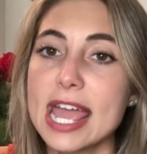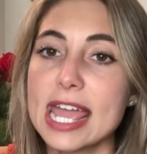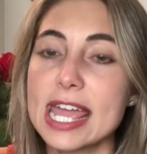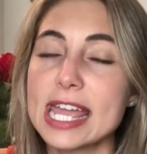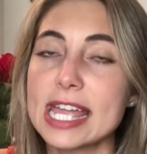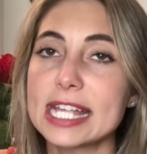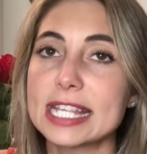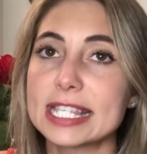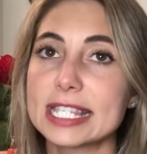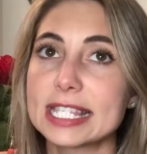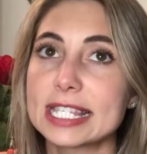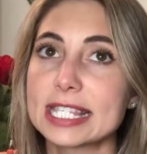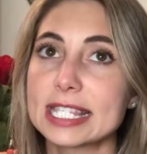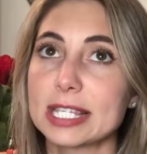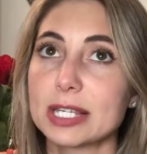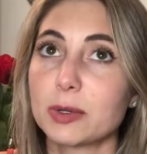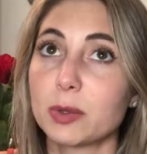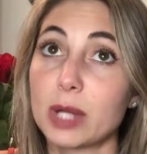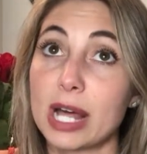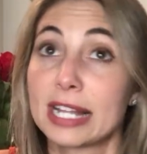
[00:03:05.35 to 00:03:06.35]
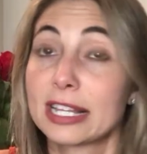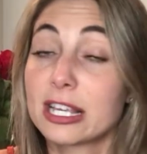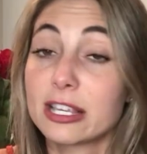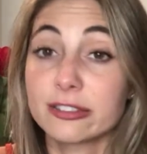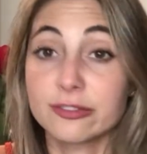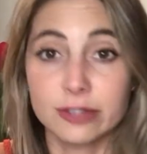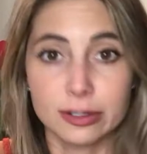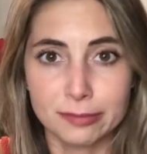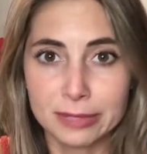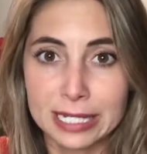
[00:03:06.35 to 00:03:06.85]
it's, at
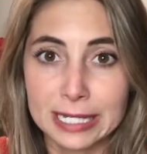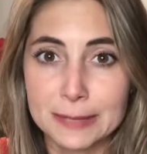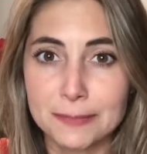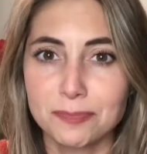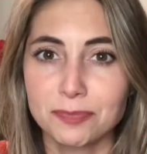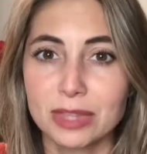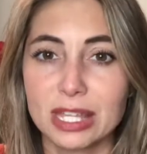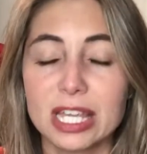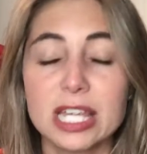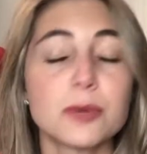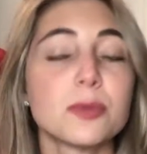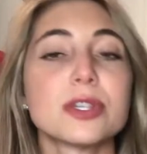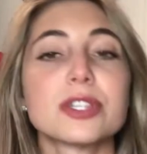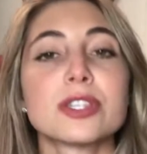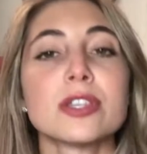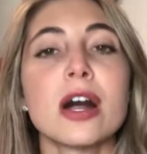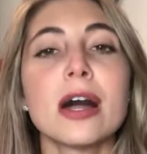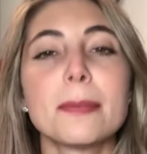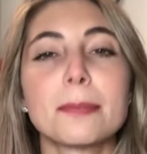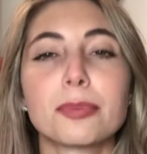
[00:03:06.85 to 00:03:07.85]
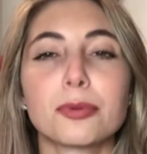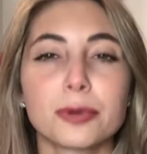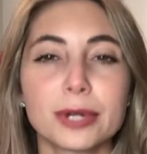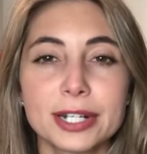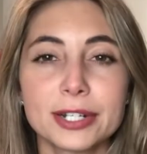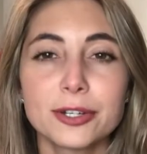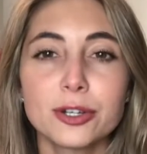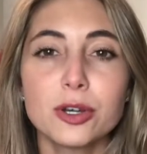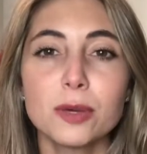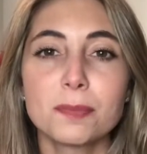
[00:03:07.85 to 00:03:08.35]
least for me, it was not
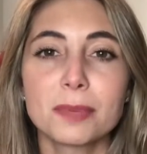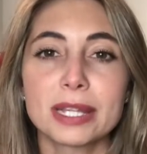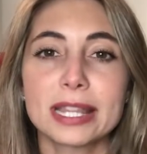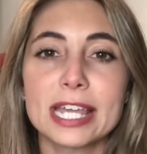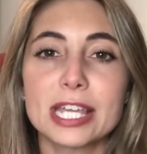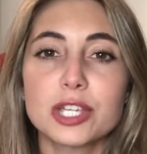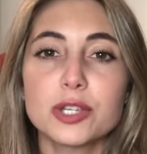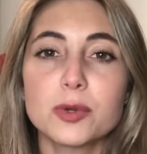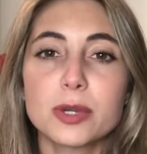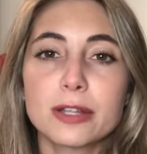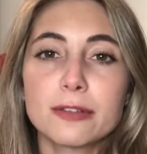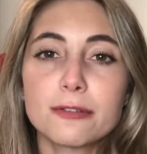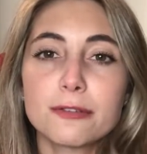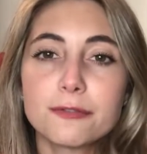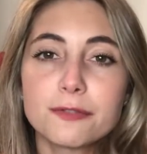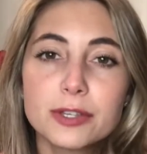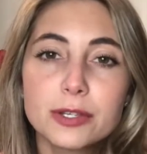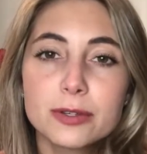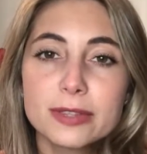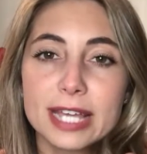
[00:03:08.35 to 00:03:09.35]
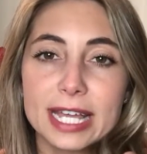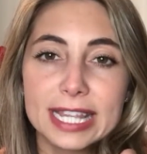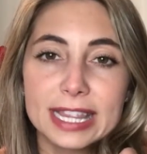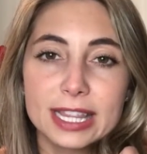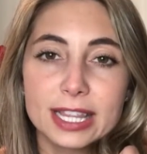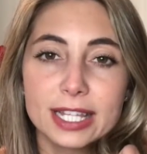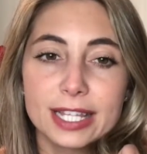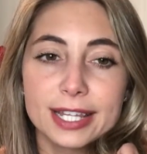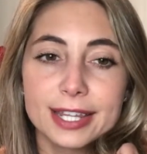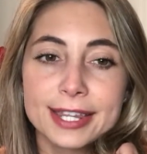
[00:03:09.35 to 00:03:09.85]
brittle, but like you can feel that
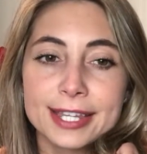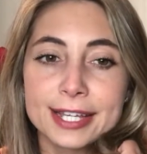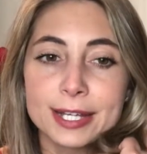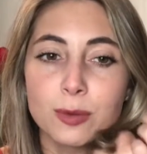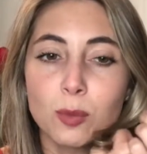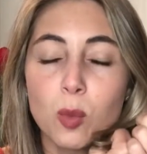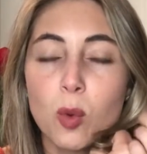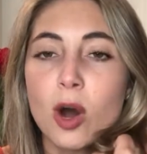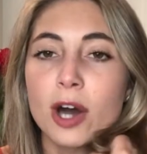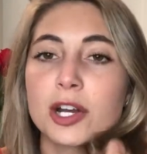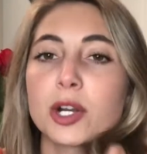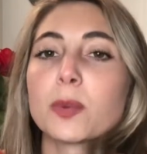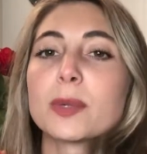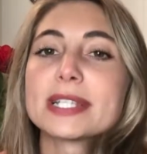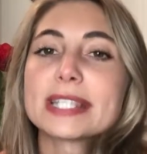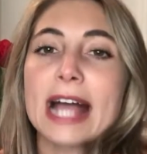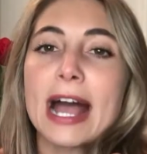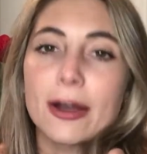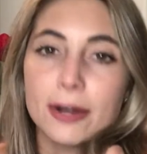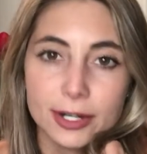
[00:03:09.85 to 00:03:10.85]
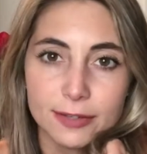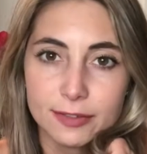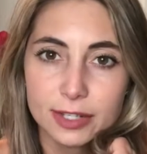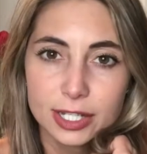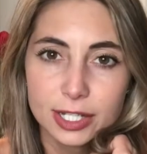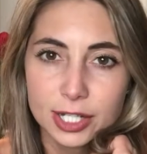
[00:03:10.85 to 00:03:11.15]
the water was out of it.